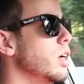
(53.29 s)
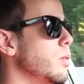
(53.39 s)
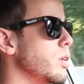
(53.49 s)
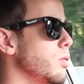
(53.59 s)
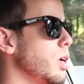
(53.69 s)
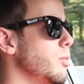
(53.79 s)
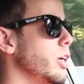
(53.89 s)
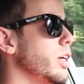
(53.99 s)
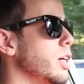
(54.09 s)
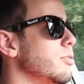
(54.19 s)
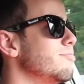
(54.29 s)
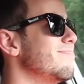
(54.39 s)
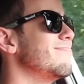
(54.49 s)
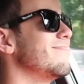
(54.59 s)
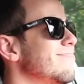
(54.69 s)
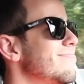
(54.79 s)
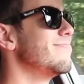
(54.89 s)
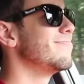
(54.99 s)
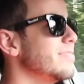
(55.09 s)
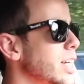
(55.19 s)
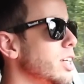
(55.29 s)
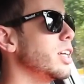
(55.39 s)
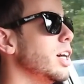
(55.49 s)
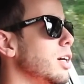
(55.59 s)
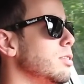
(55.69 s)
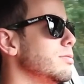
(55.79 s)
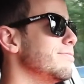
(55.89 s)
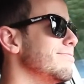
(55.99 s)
We're gonna rub right here. There you go.